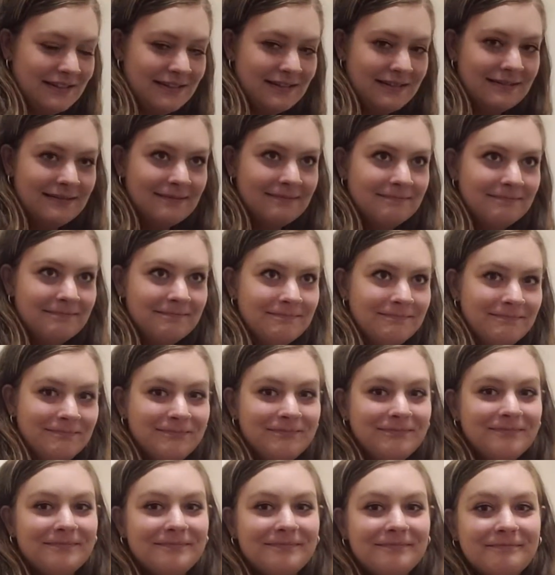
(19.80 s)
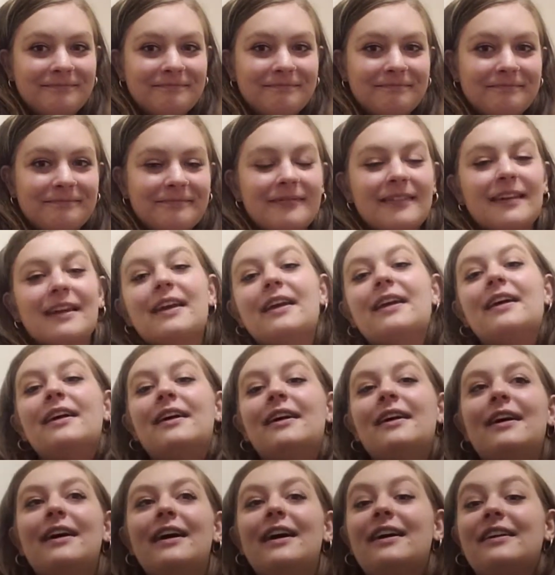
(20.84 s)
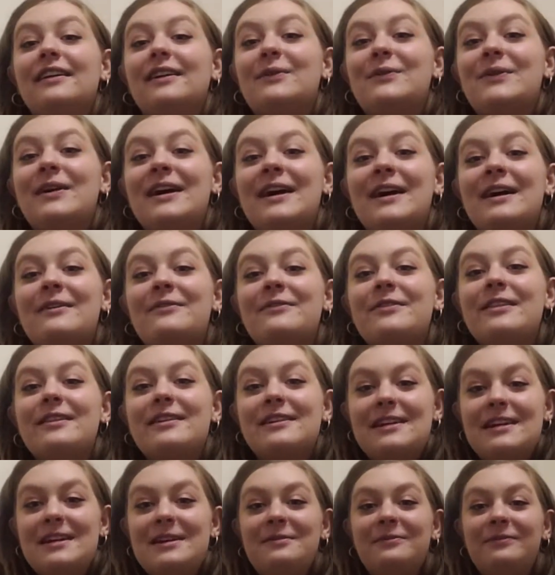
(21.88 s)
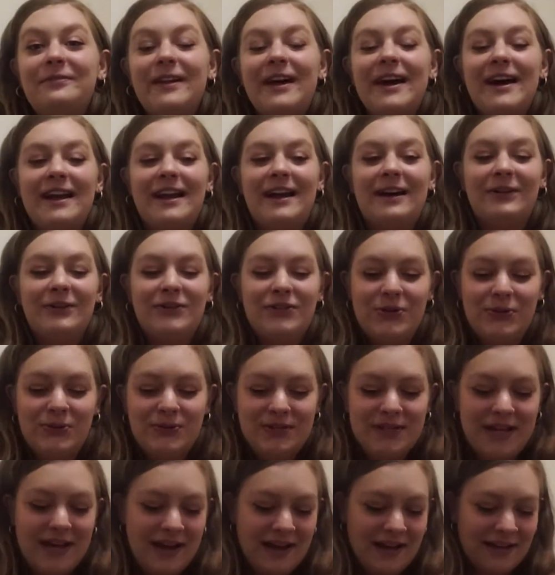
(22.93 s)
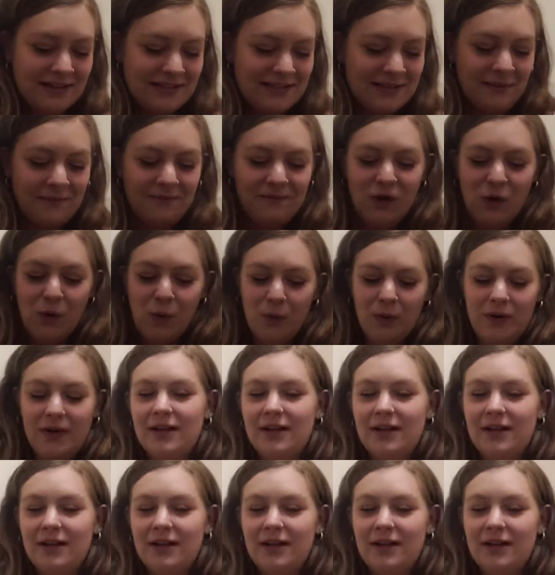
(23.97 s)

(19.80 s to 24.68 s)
And then we have the E flat alto saxophone,